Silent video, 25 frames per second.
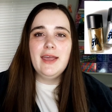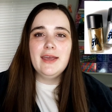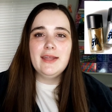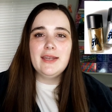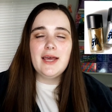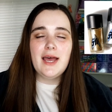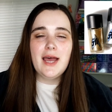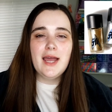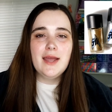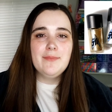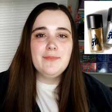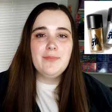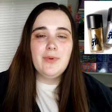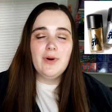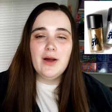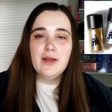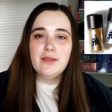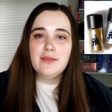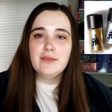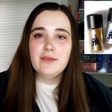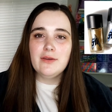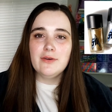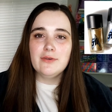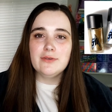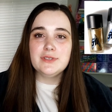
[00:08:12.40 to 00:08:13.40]
and i
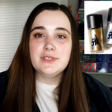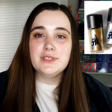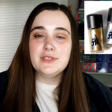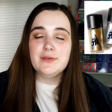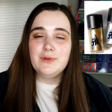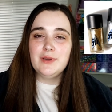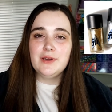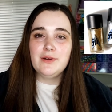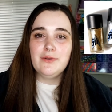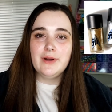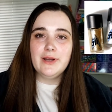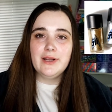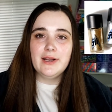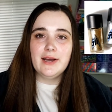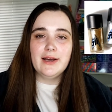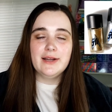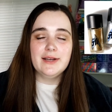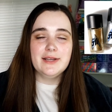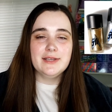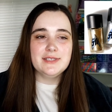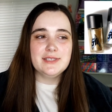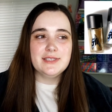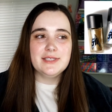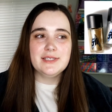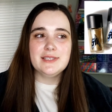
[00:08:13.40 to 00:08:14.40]
bought those to be quite
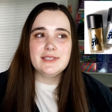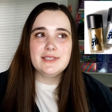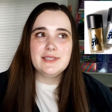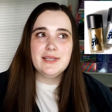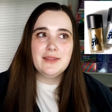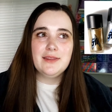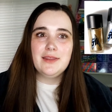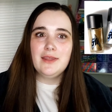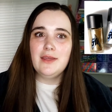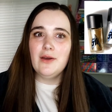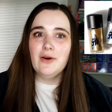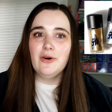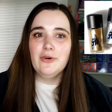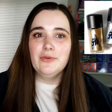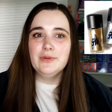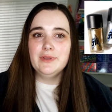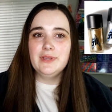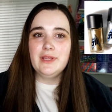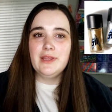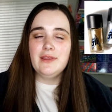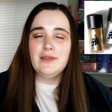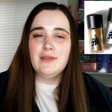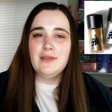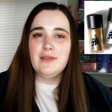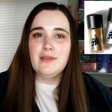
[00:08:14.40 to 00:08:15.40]
honest this is like the
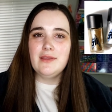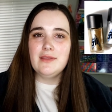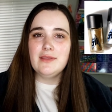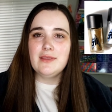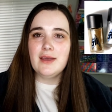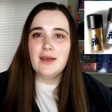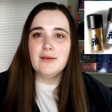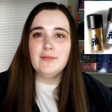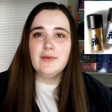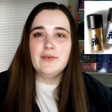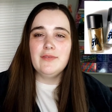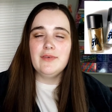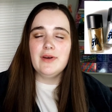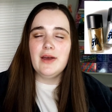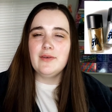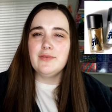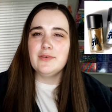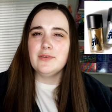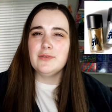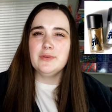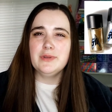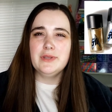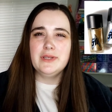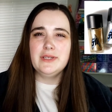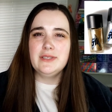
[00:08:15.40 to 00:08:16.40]
only time i've
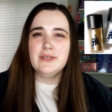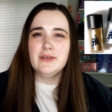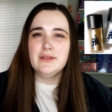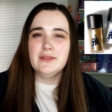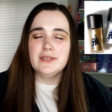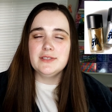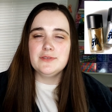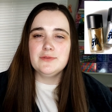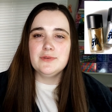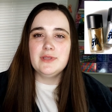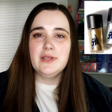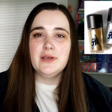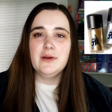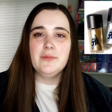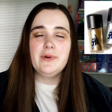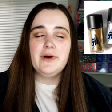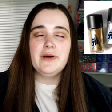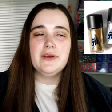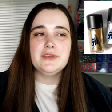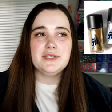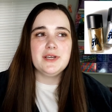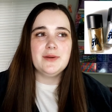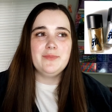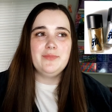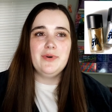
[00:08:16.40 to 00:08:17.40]
ever really done this with nail
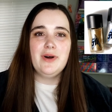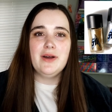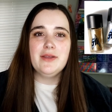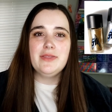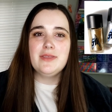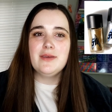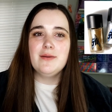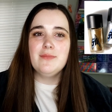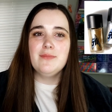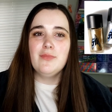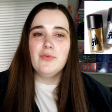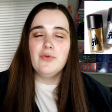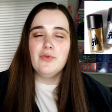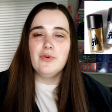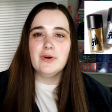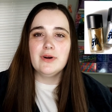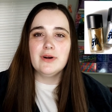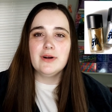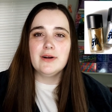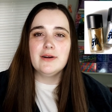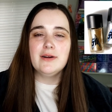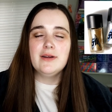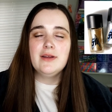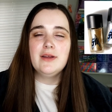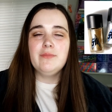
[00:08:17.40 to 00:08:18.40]
polish i bought them
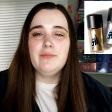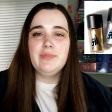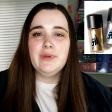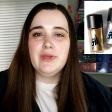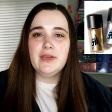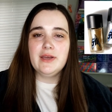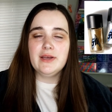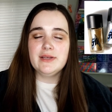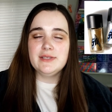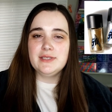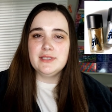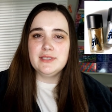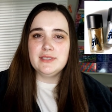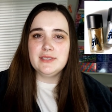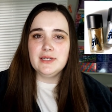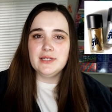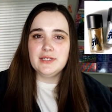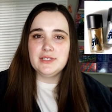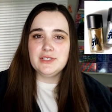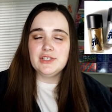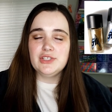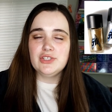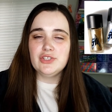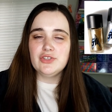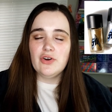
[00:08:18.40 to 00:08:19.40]
more because it's like
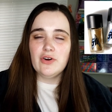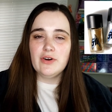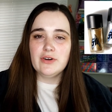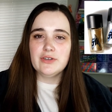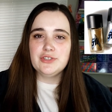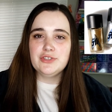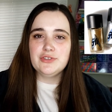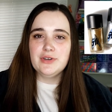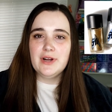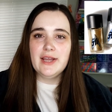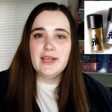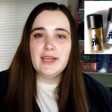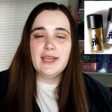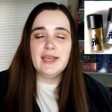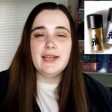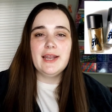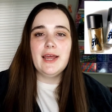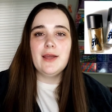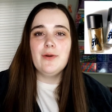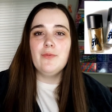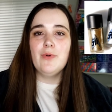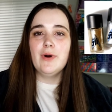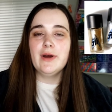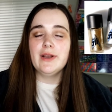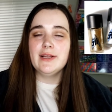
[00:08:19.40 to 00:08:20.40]
star trek and
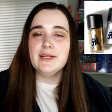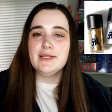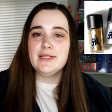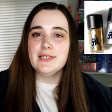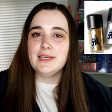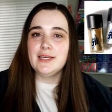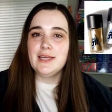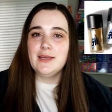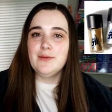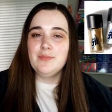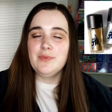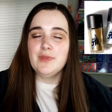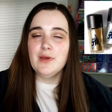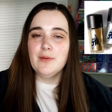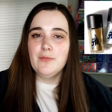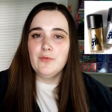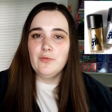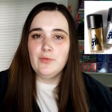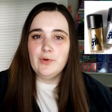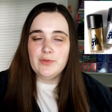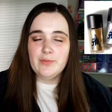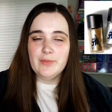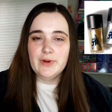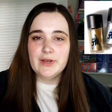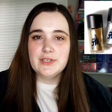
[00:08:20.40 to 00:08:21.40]
i wanted to keep them
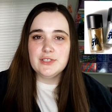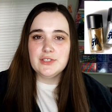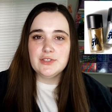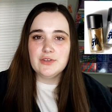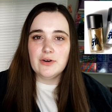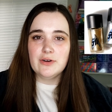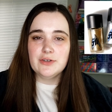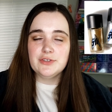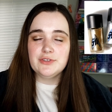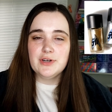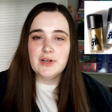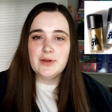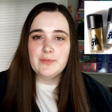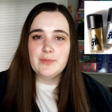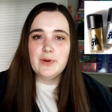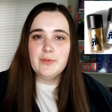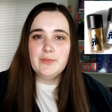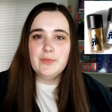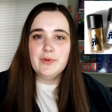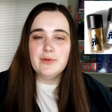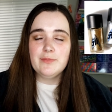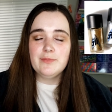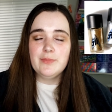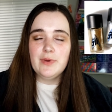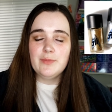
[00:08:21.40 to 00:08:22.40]
with my star trek
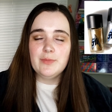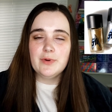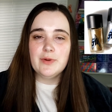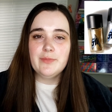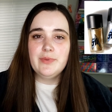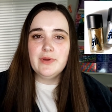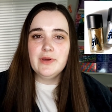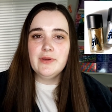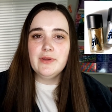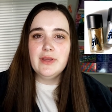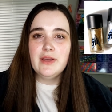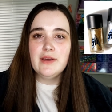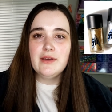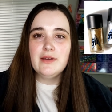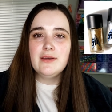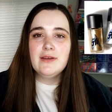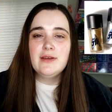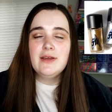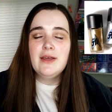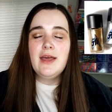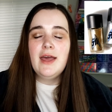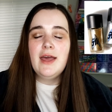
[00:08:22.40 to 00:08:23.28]
mem memorabilia